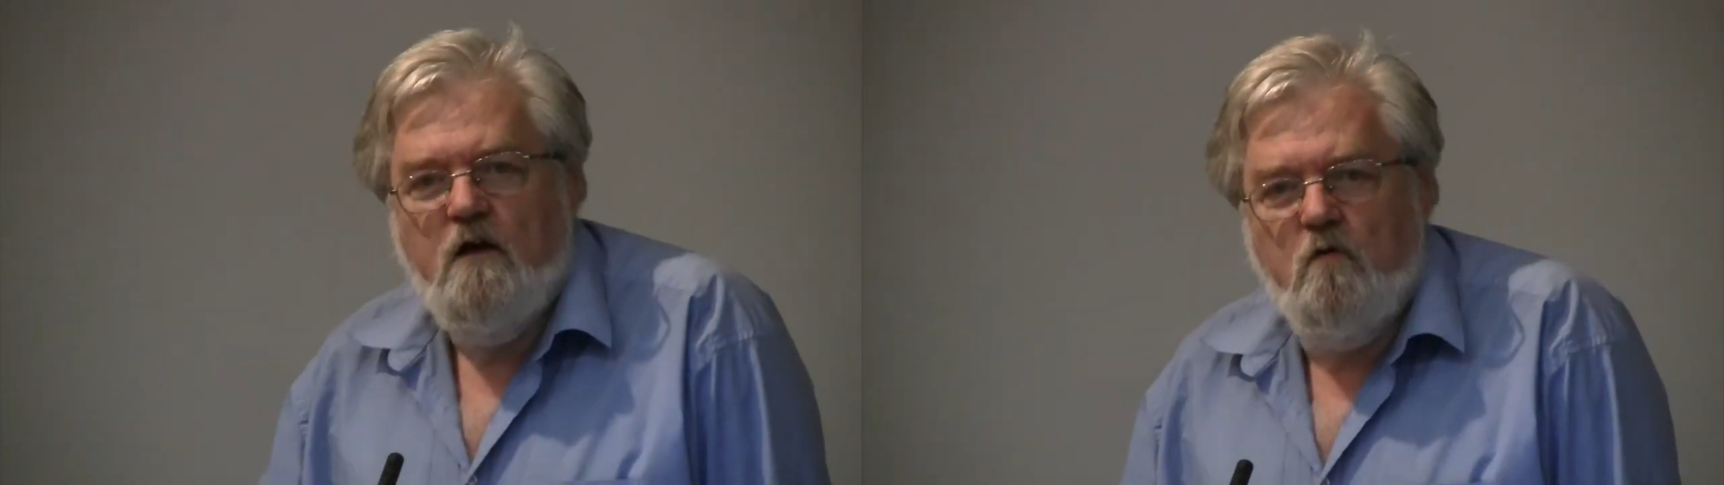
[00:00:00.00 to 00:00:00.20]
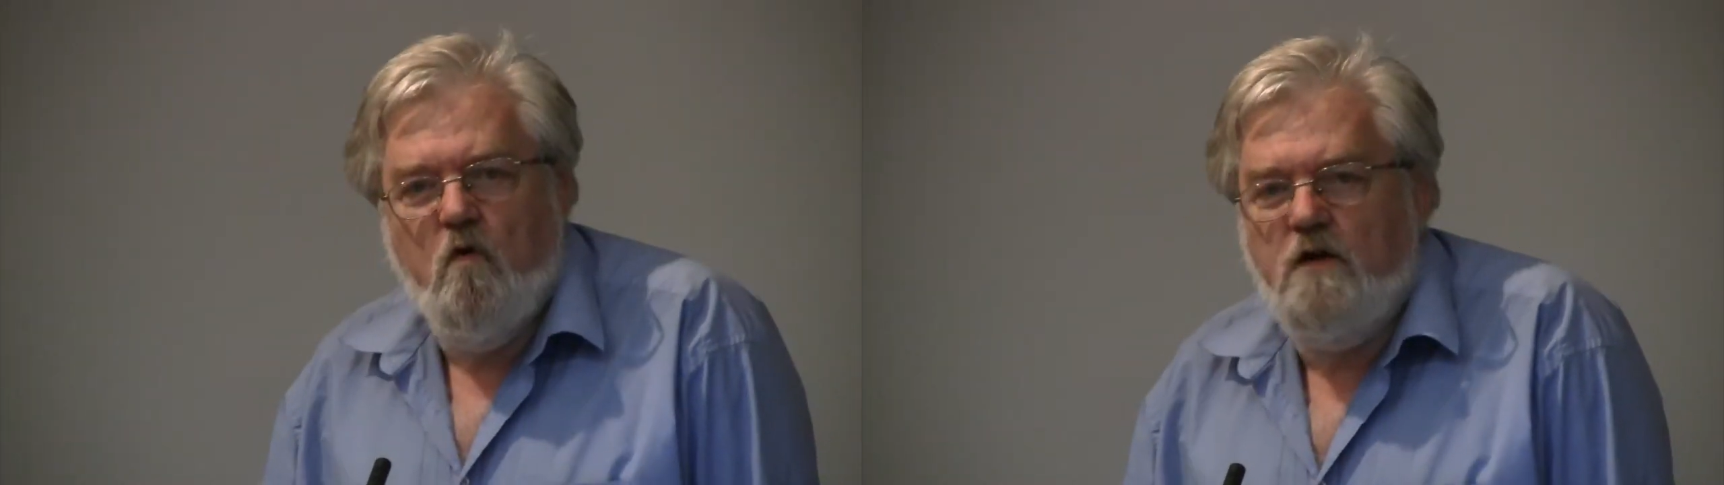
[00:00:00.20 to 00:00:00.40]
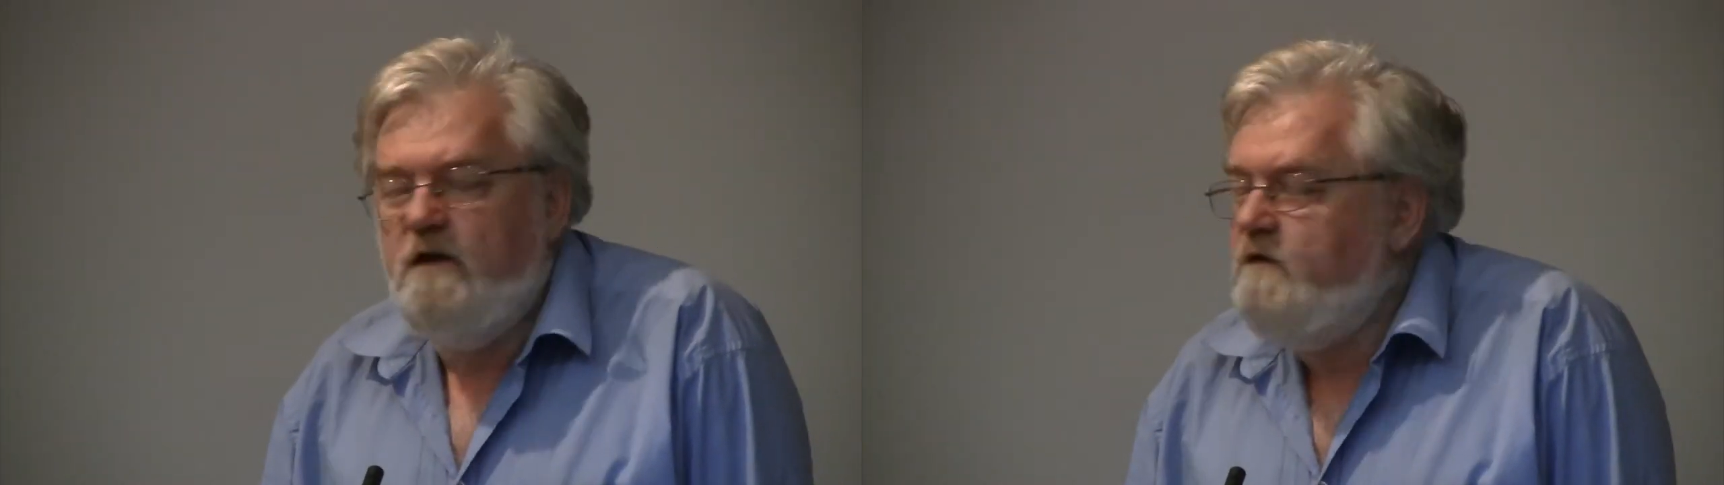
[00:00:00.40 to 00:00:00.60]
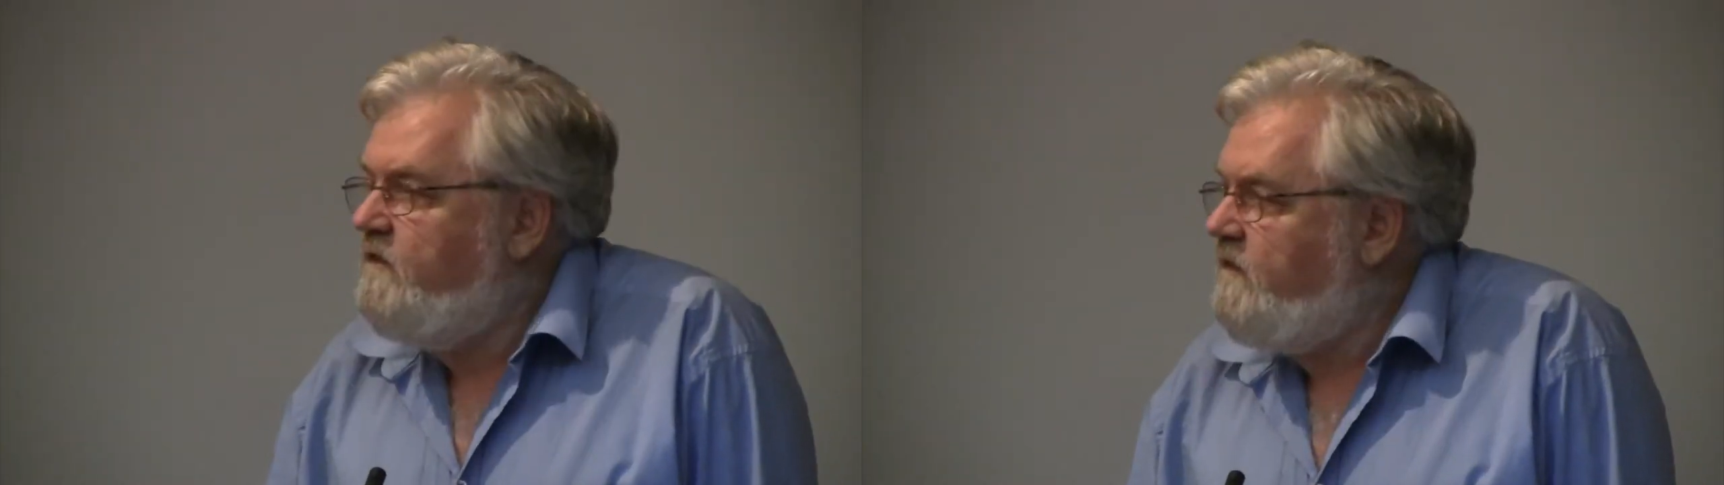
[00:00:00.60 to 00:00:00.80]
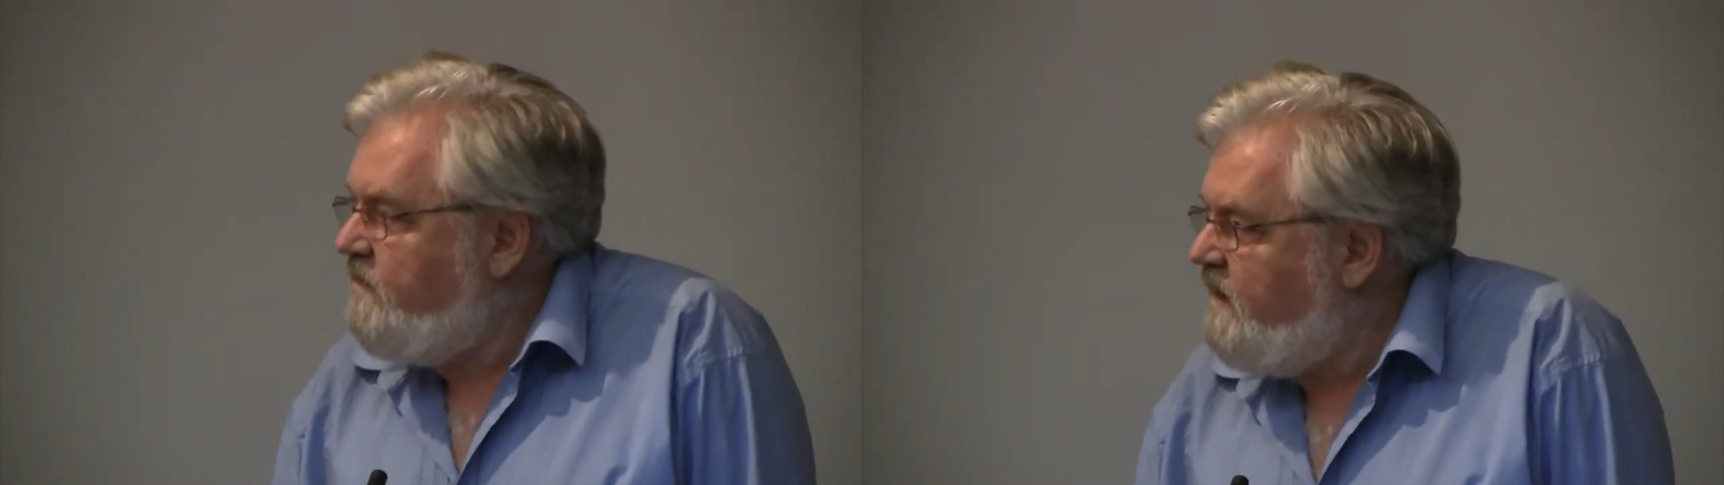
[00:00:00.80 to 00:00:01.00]
New Orleans
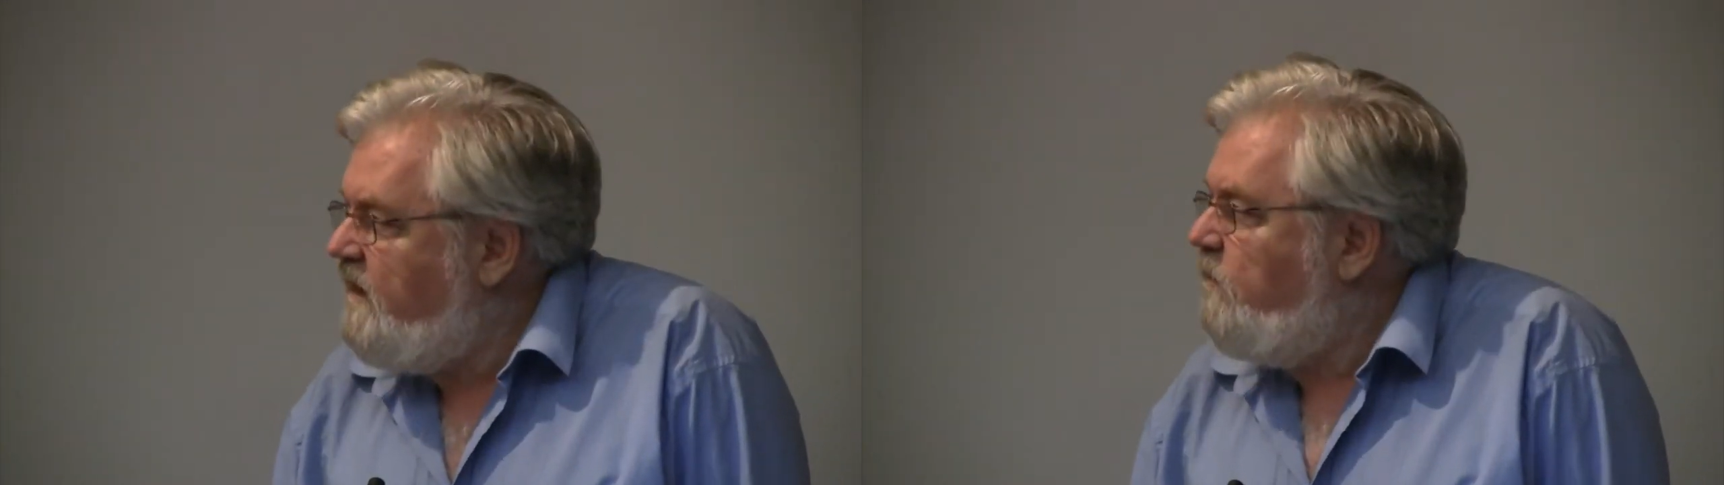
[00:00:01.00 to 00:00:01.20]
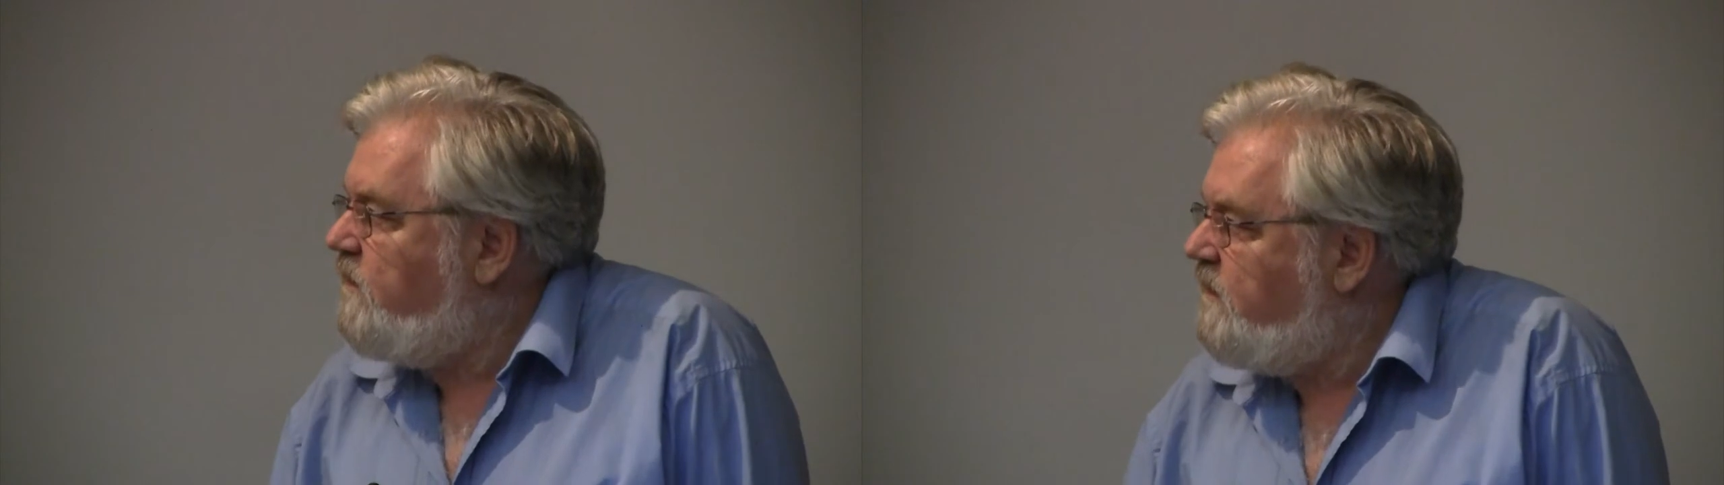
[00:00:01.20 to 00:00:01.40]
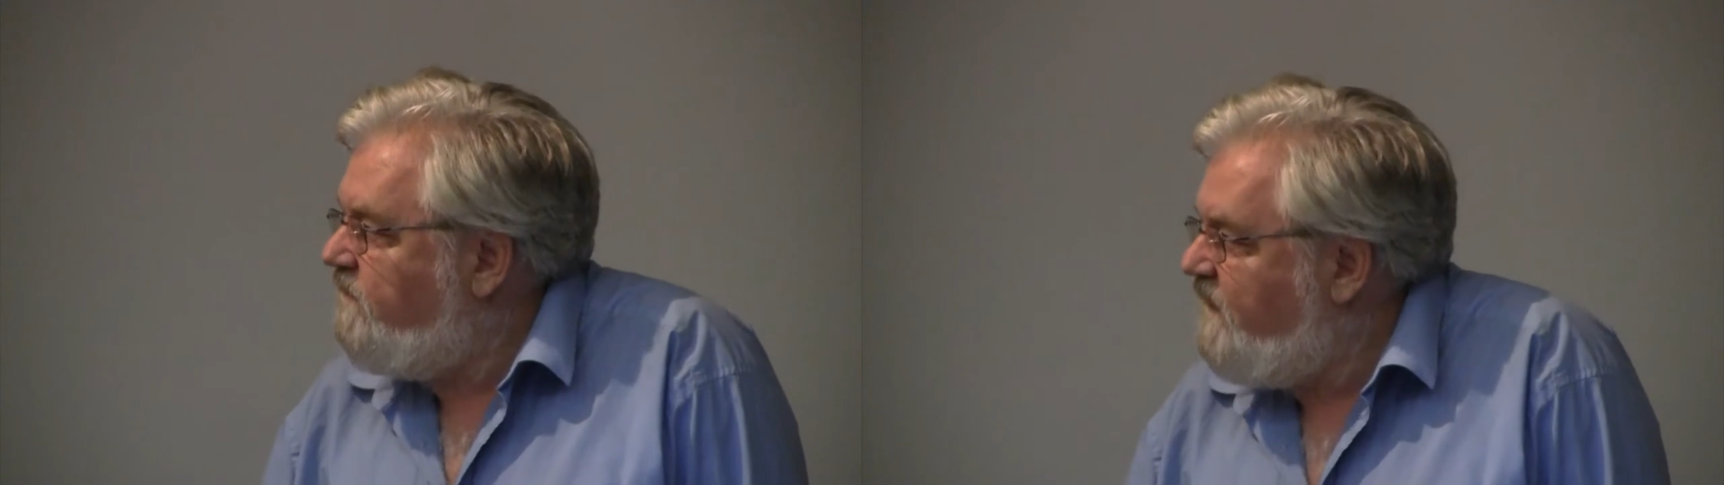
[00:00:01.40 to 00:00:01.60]
is a city with a